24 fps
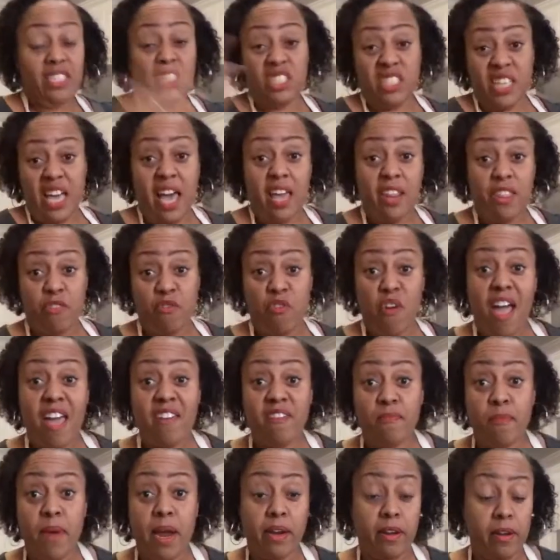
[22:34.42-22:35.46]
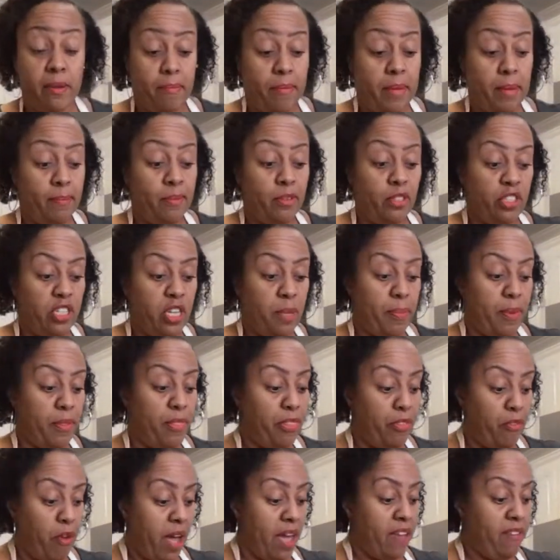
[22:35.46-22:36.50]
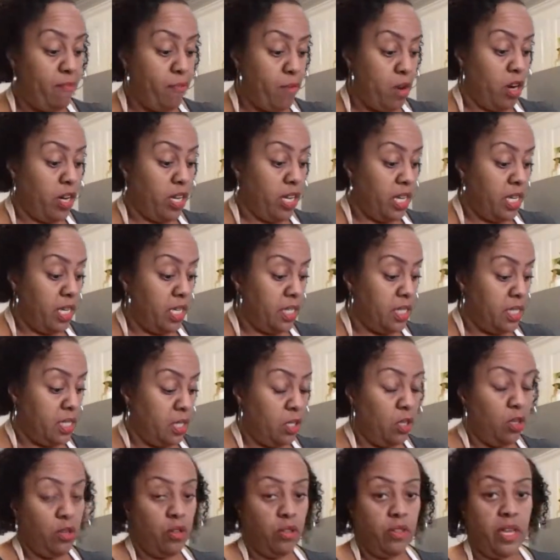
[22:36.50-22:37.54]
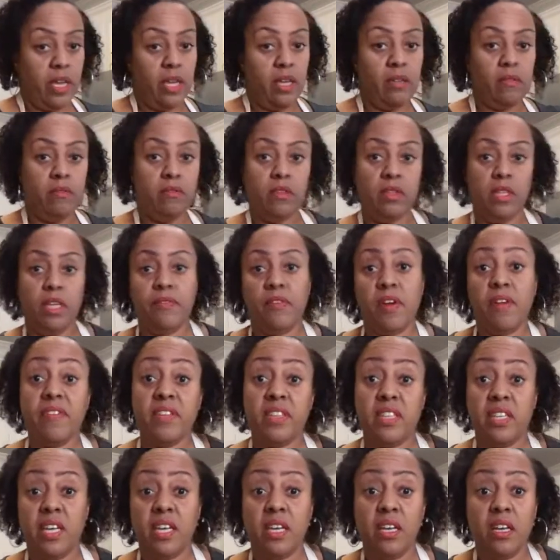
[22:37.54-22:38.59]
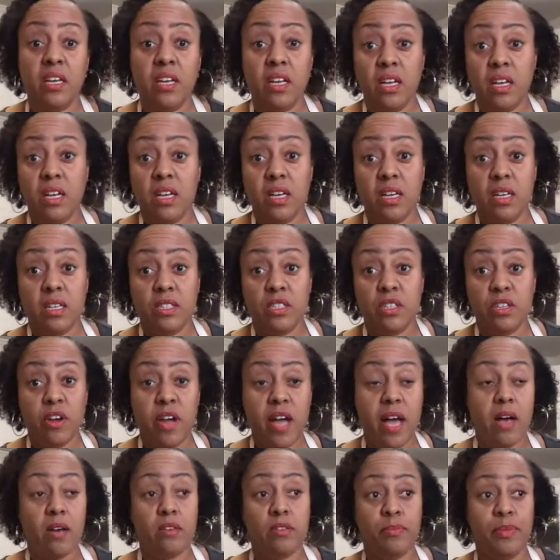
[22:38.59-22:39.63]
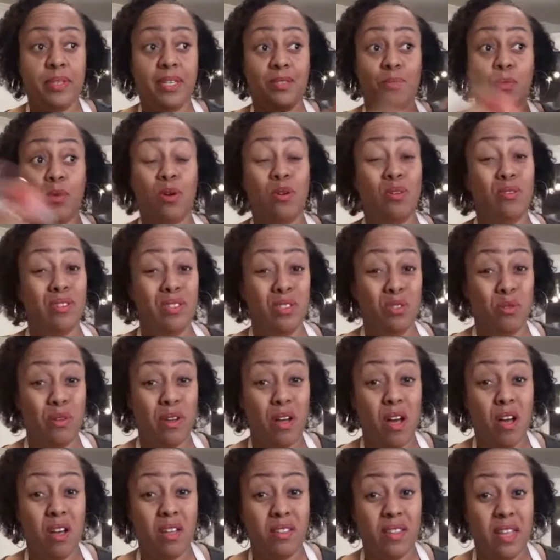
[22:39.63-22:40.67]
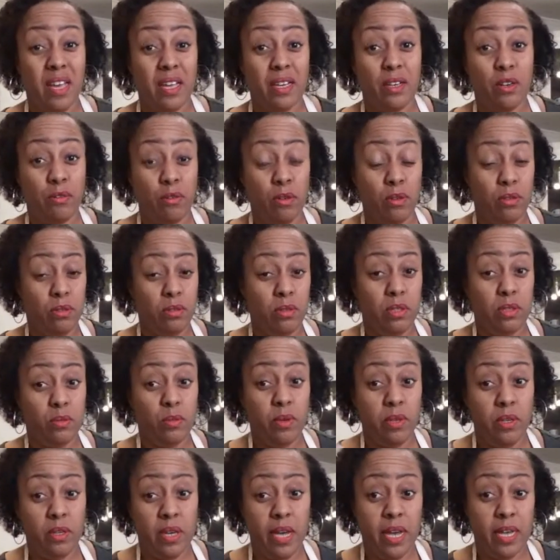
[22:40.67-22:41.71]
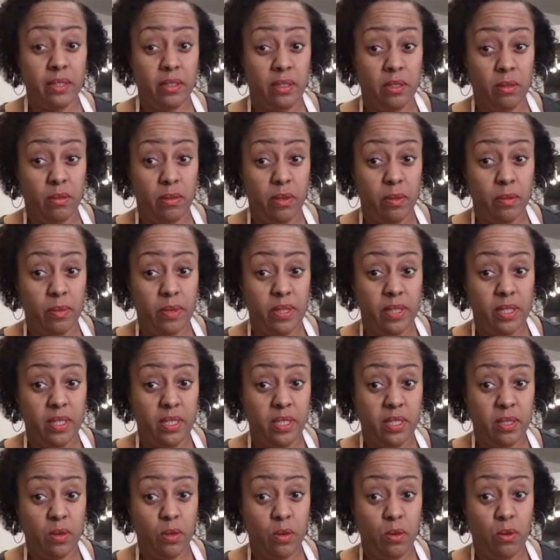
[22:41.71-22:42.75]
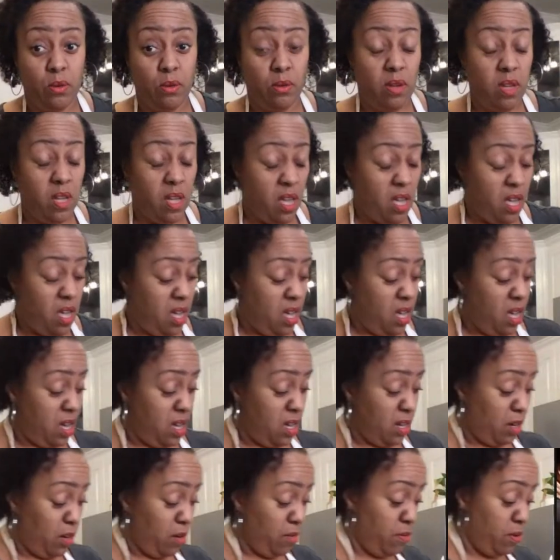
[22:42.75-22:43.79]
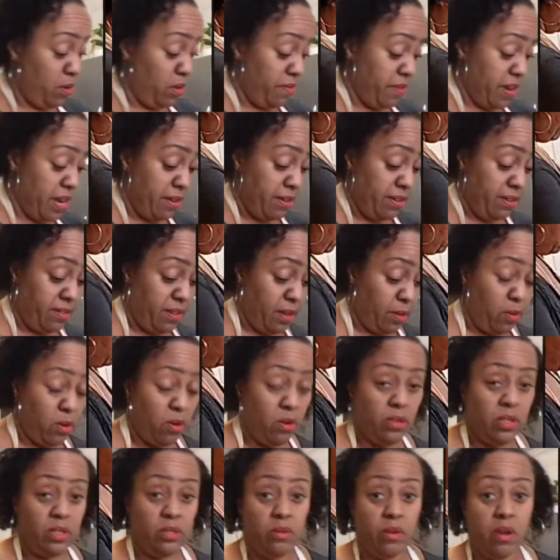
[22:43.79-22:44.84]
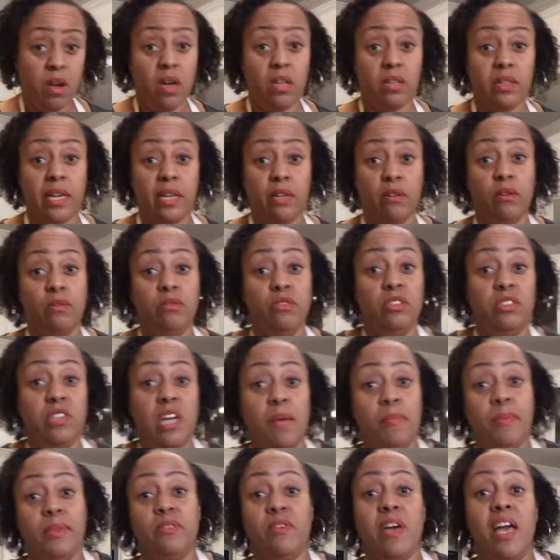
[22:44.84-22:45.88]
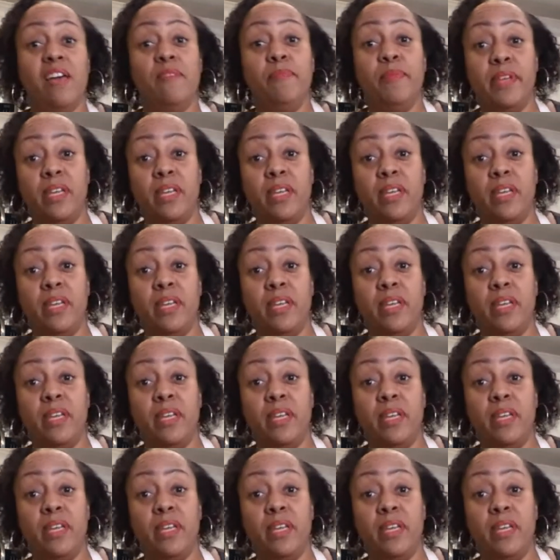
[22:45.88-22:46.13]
just got a Thrive Market membership, and Thrive Markets, you know, they deliver everything to your house, because we're only doing online groceries. What are you guys doing with this whole coronavirus thing? We're only doing online grocery shopping. So I have